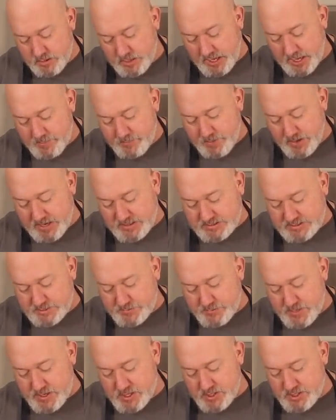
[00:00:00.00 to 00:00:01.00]
I process
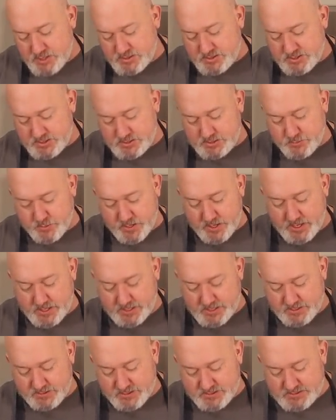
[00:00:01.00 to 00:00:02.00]
my onions this way. I
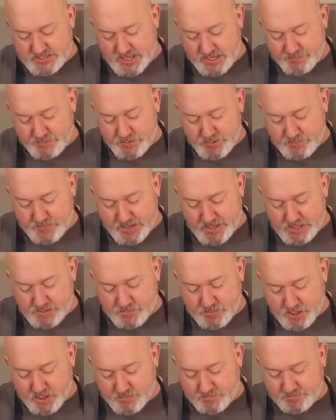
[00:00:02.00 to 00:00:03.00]
cut the top and the
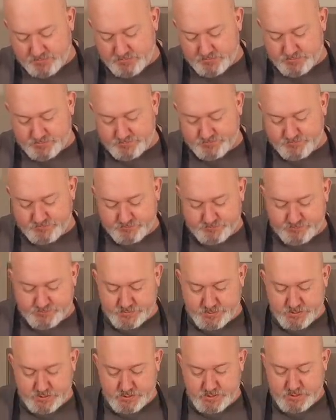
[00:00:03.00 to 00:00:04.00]
bottom off.
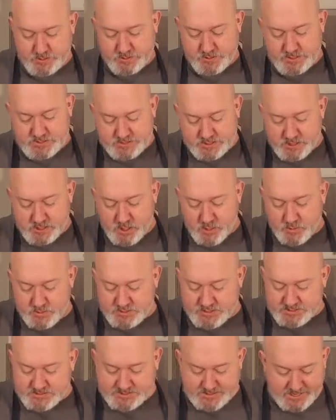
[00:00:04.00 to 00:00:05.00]
This can go
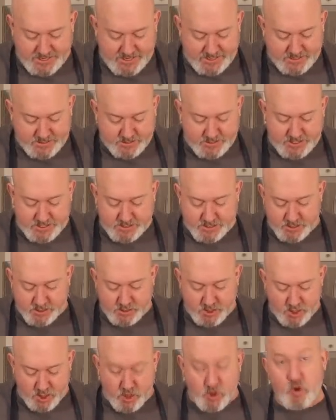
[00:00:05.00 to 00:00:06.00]
into stock, it can
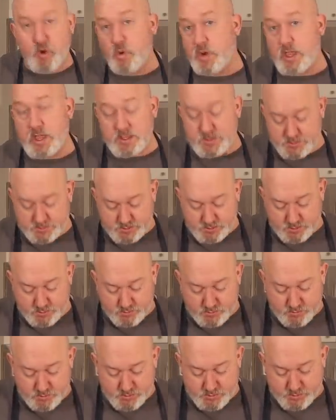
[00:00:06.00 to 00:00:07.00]
go
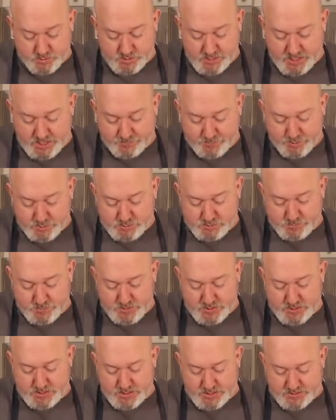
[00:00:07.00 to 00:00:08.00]
into your compost
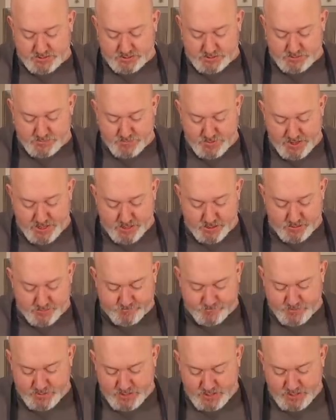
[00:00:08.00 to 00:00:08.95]
bin, it doesn't matter.